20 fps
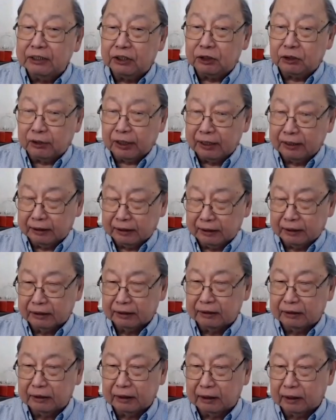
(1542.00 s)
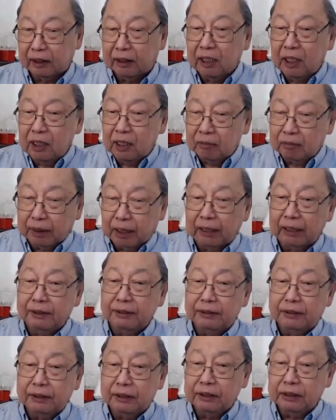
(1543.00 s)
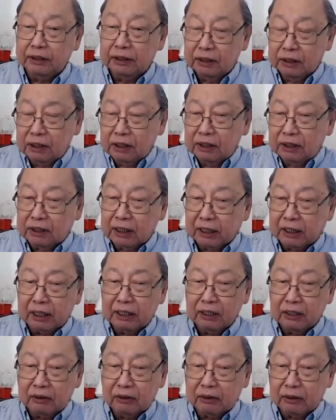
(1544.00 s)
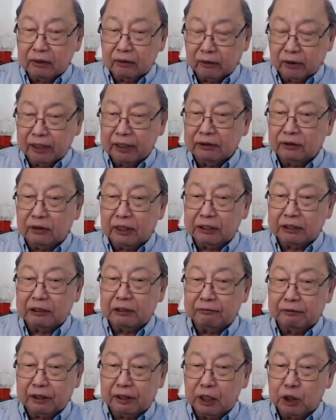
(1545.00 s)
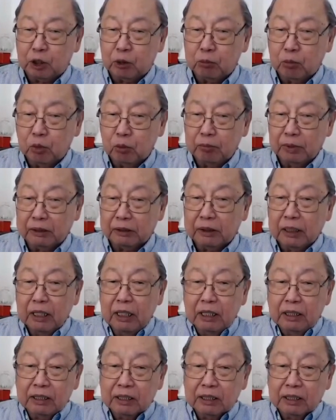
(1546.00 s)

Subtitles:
and strengthened by the second great rectification movement.